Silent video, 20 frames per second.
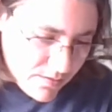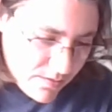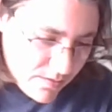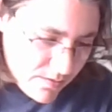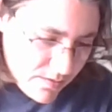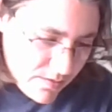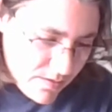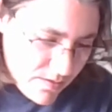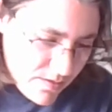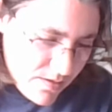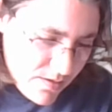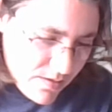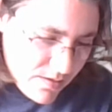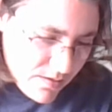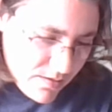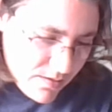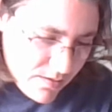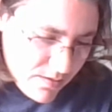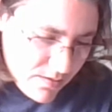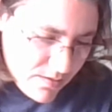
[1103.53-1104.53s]

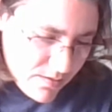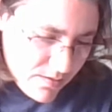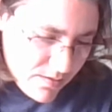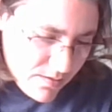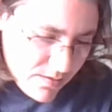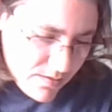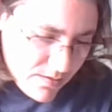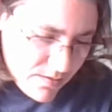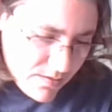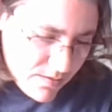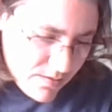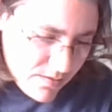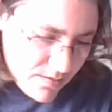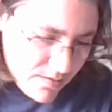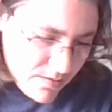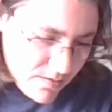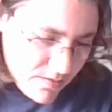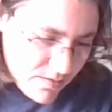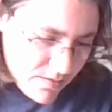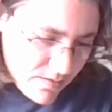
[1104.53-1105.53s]

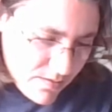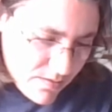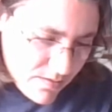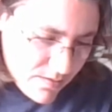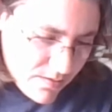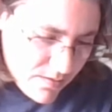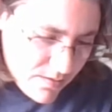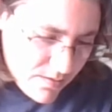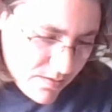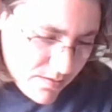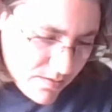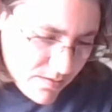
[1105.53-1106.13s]
Nothing is said.